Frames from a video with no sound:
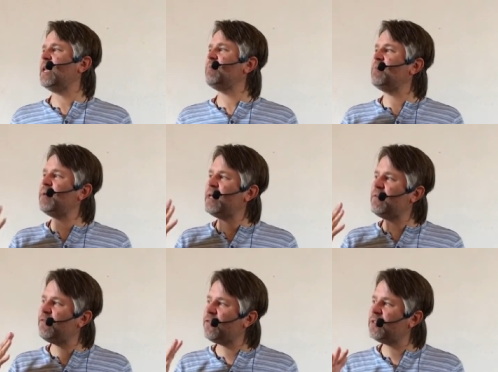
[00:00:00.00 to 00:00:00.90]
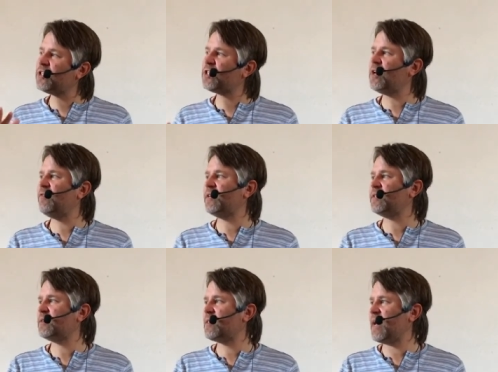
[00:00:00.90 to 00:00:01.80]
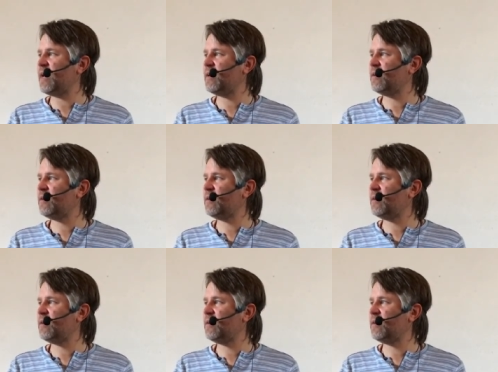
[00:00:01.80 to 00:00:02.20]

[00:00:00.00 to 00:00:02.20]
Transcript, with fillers: Let me be in full service to that.